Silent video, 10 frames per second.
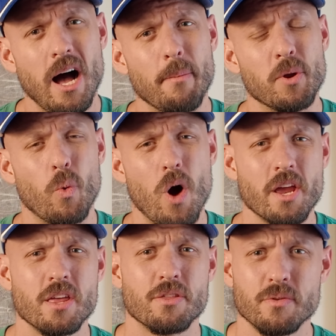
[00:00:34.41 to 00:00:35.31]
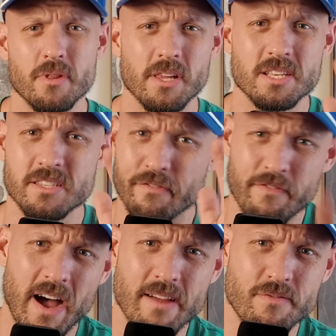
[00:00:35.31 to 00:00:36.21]
I'm going to walk you through the list of
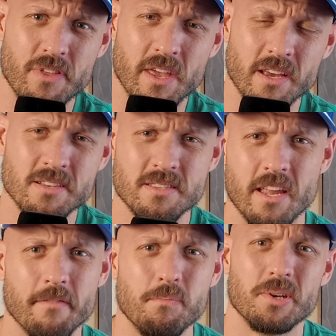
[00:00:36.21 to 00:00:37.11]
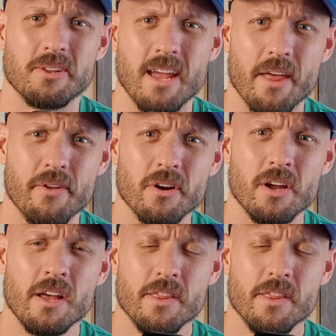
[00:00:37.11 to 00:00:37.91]
5 things that I've put together